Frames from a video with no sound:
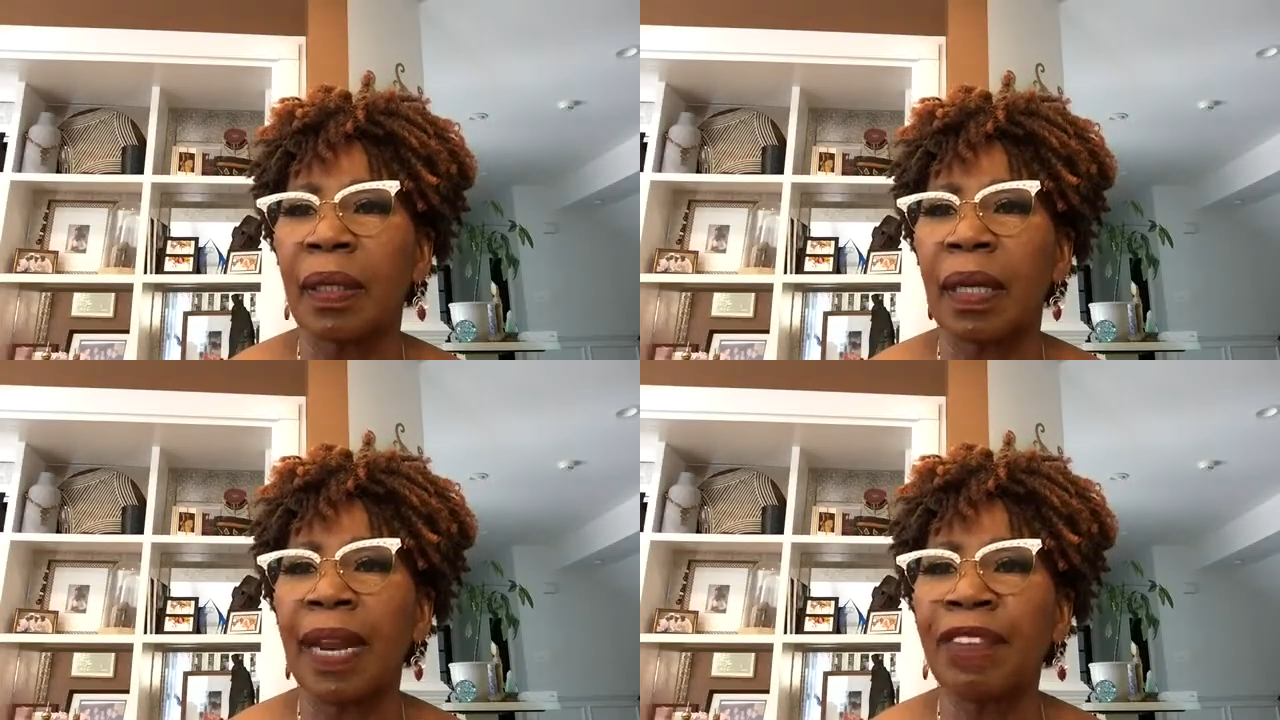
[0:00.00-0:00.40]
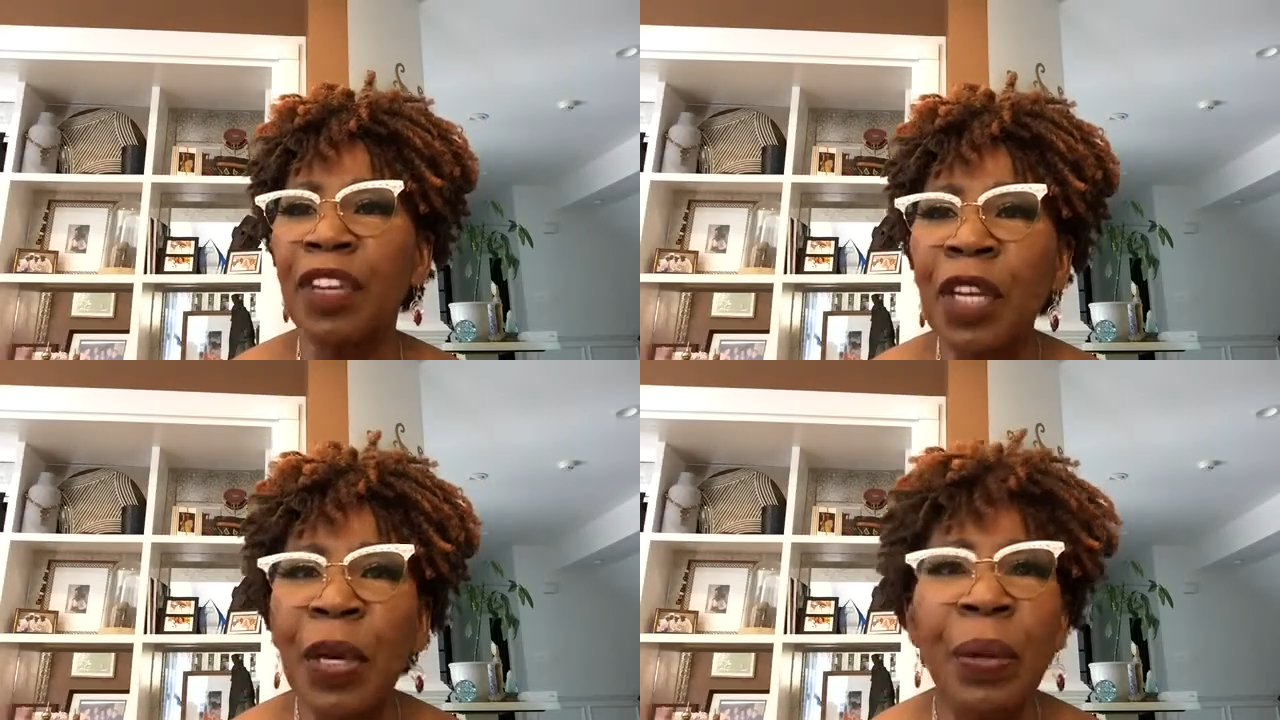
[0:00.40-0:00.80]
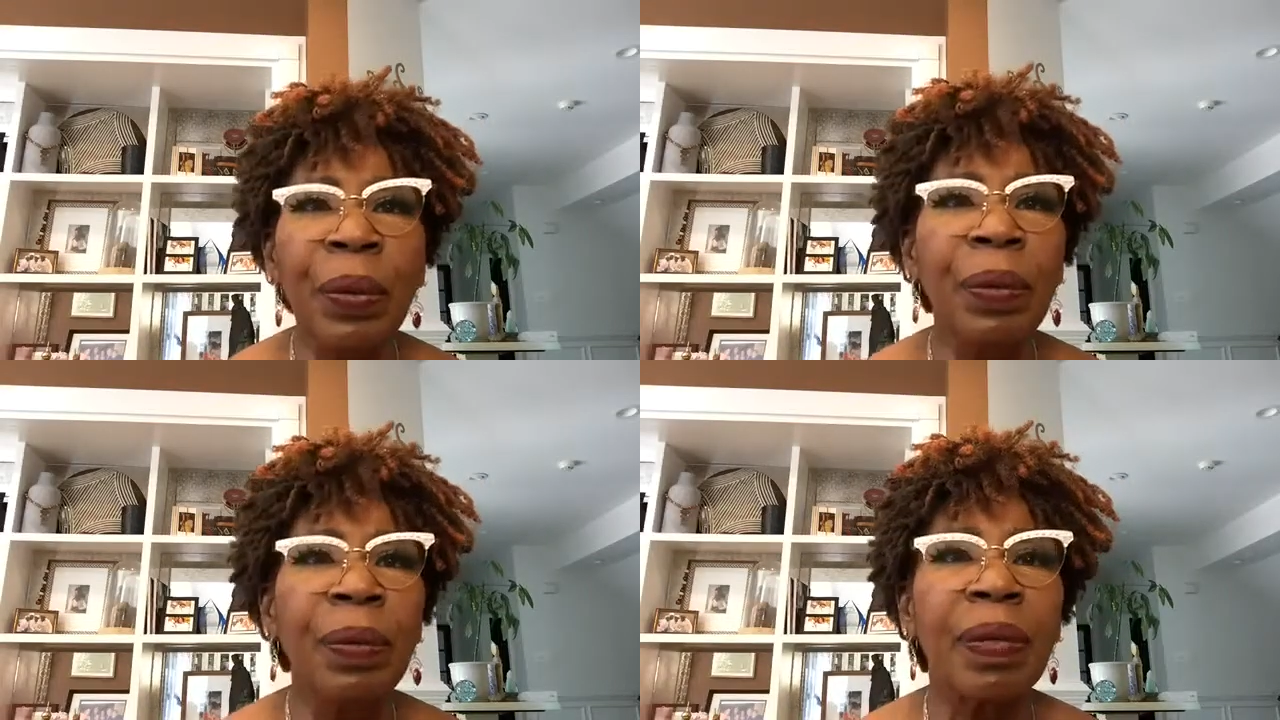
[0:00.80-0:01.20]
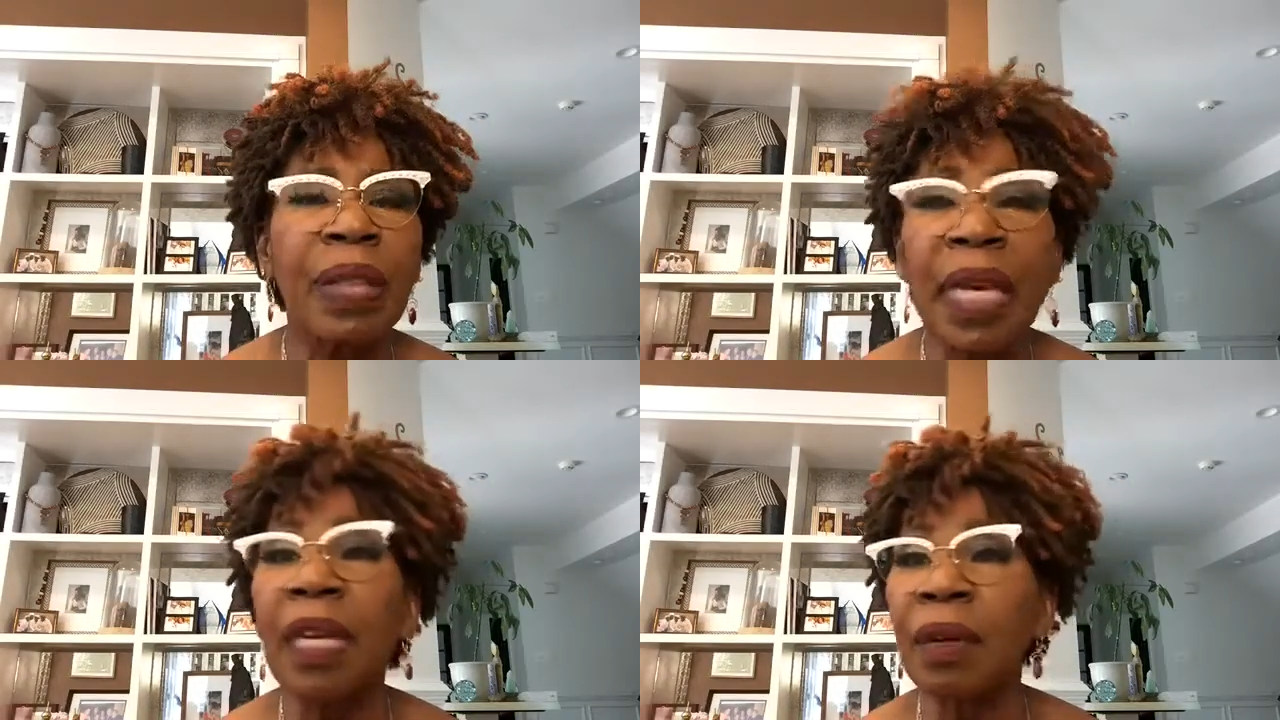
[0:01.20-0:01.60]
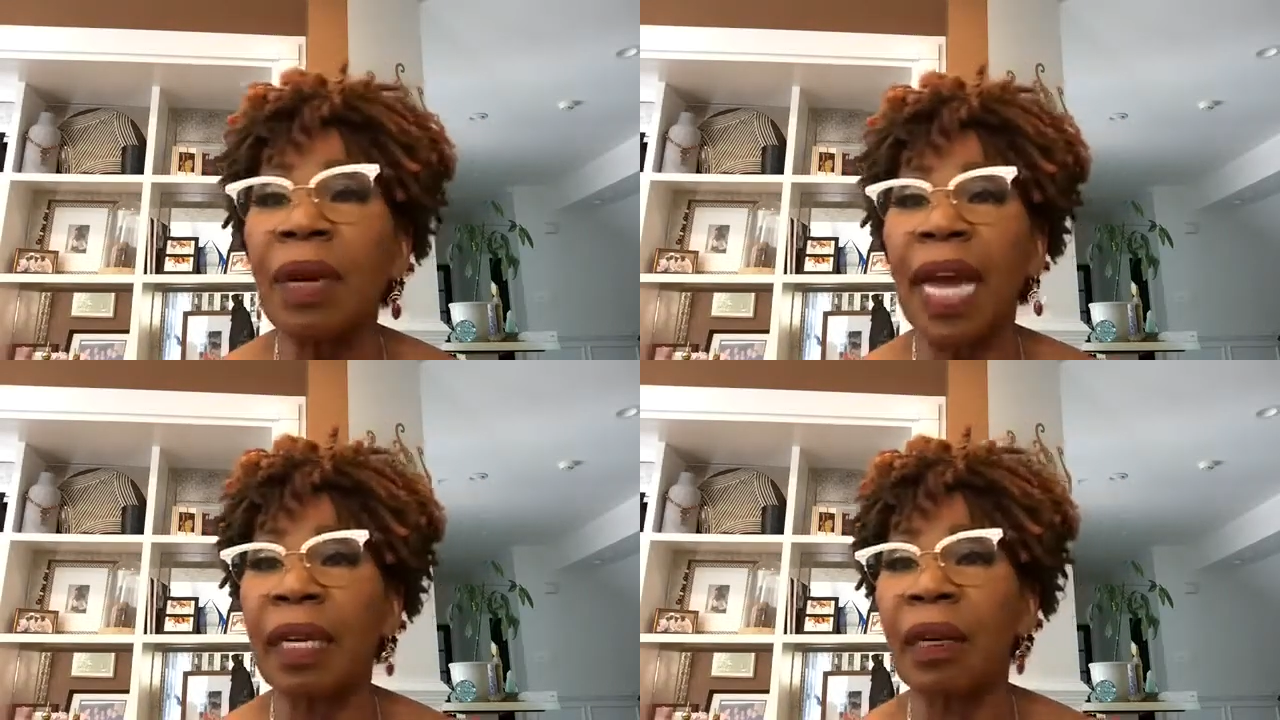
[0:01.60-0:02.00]
If you think you
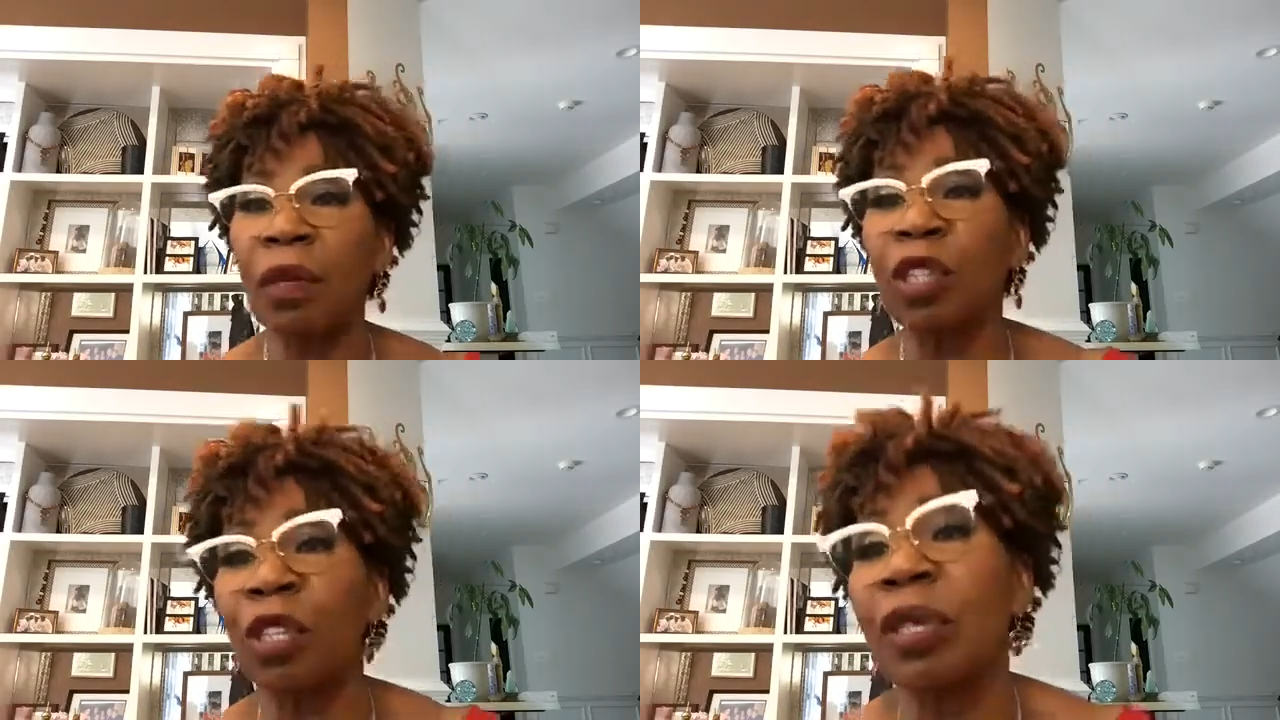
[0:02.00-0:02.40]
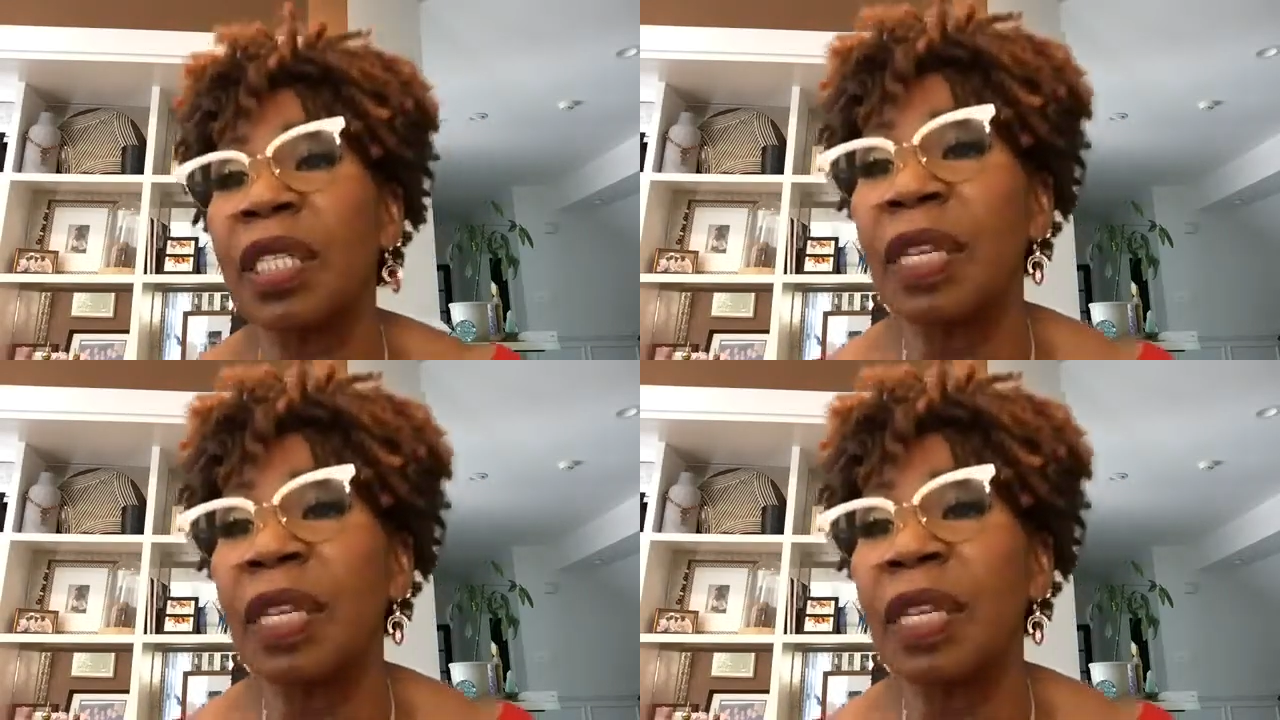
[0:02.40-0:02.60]
got to go to church